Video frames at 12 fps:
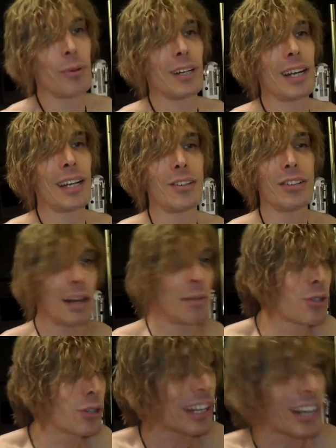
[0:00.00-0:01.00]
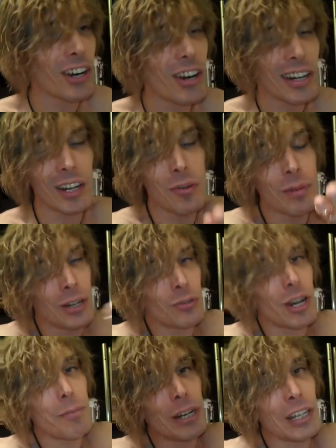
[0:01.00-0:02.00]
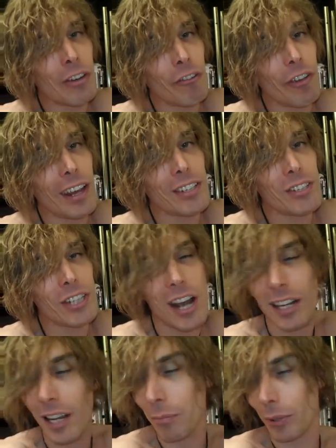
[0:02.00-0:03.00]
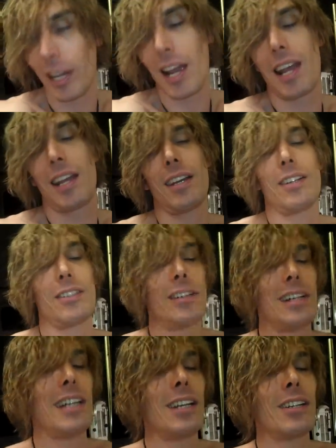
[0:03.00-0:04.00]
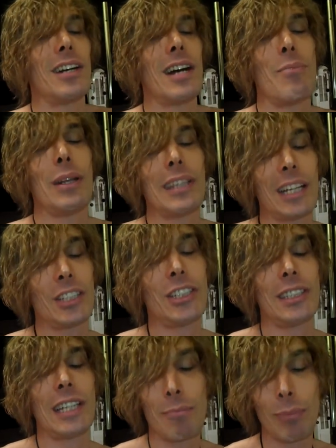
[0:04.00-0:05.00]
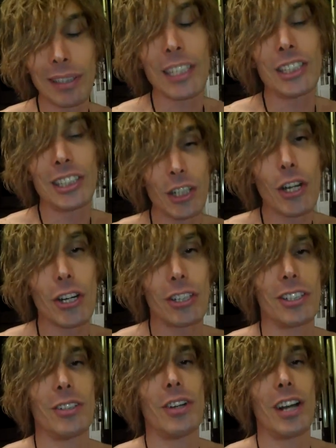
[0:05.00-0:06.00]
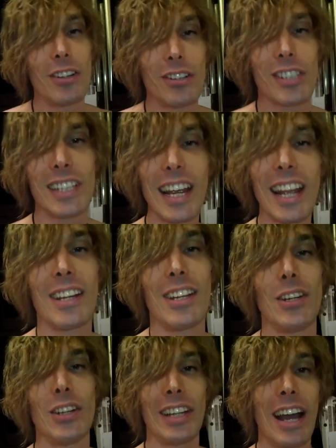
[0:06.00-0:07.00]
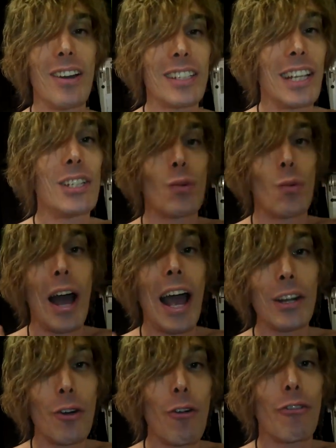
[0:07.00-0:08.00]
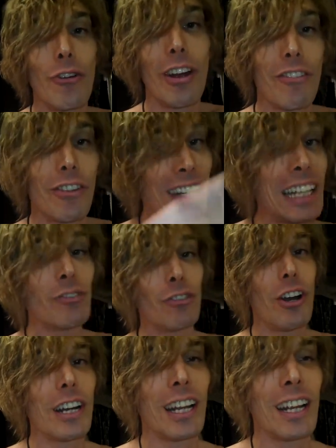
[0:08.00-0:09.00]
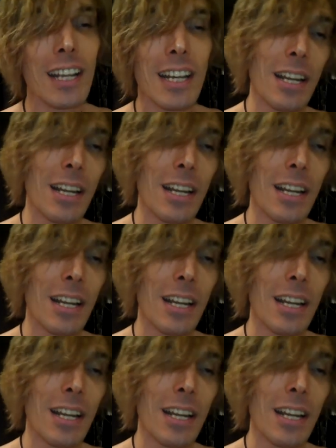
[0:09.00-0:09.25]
And I know that, I'm sure that hurt. I don't mean to rub it in your face, Johnny, but hey, I bet that shit hurt. You know, I understand, you know, and now it says Wino forever. That's funny.